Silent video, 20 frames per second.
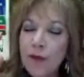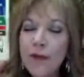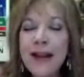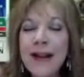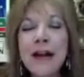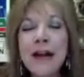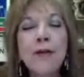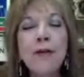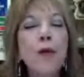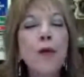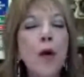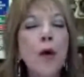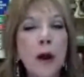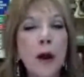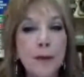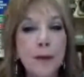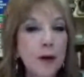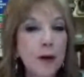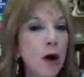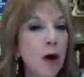A feeling of
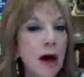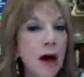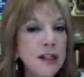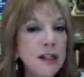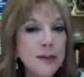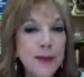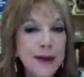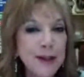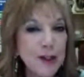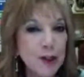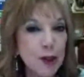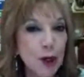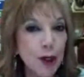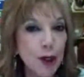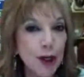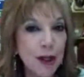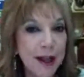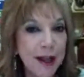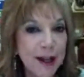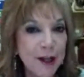warmth caused by
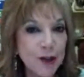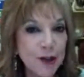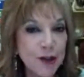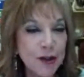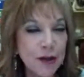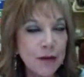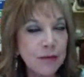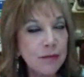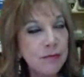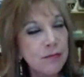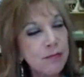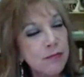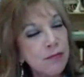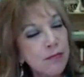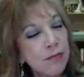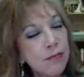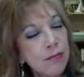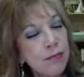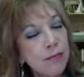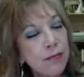circulation.
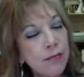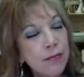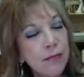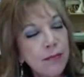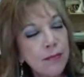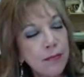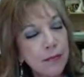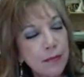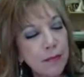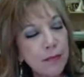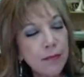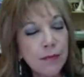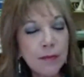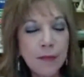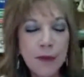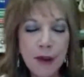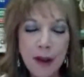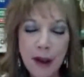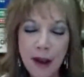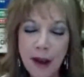
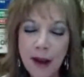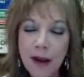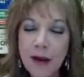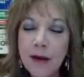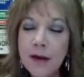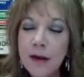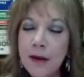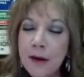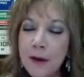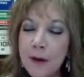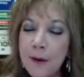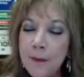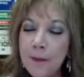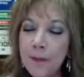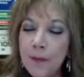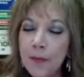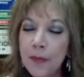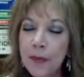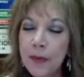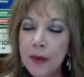Okay.
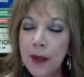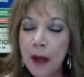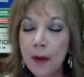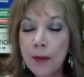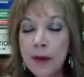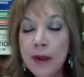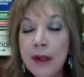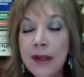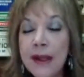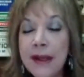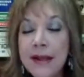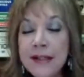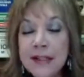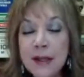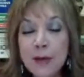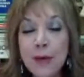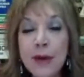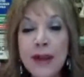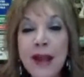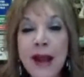Now
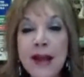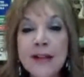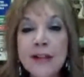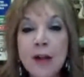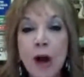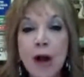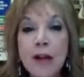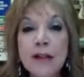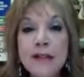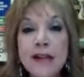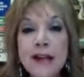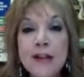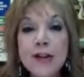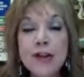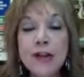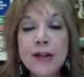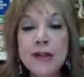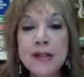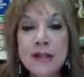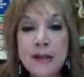release and relax all
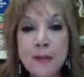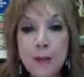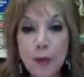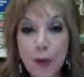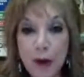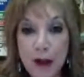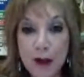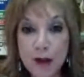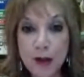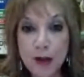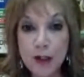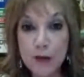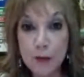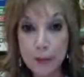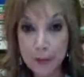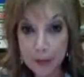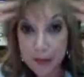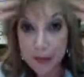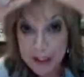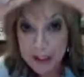tensions and
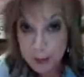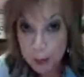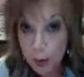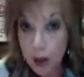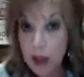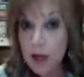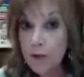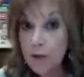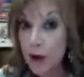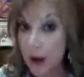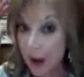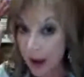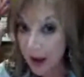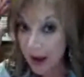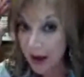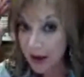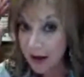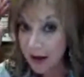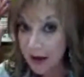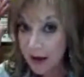pressures from this part of your
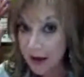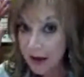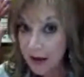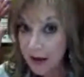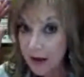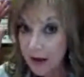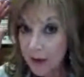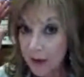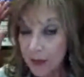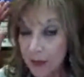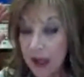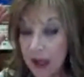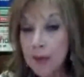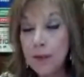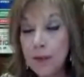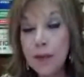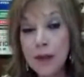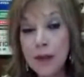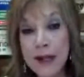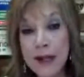head
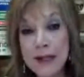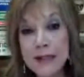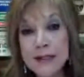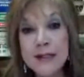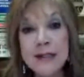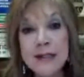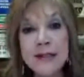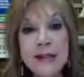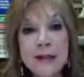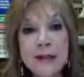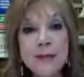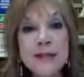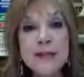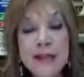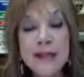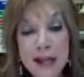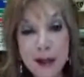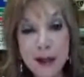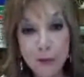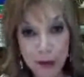and place it in a
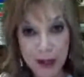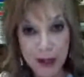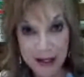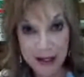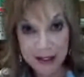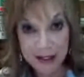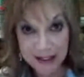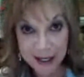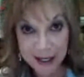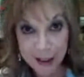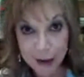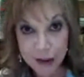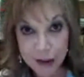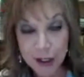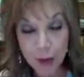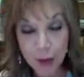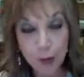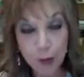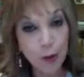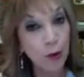deep state of
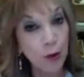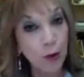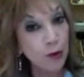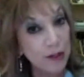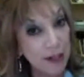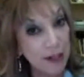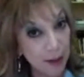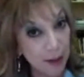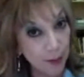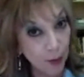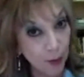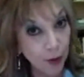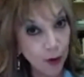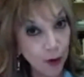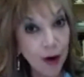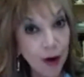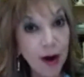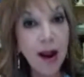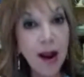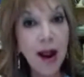relaxation that will grow
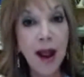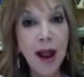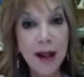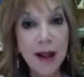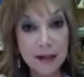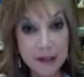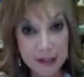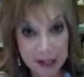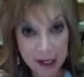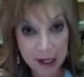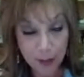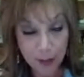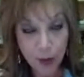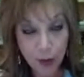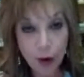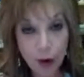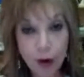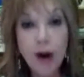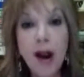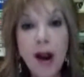deeper and
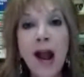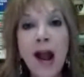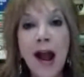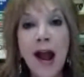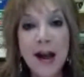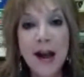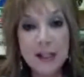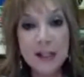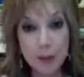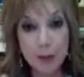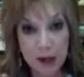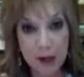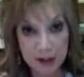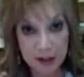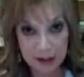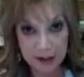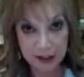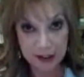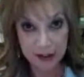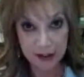deeper as we
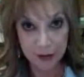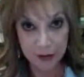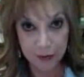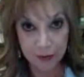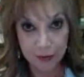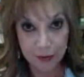continue.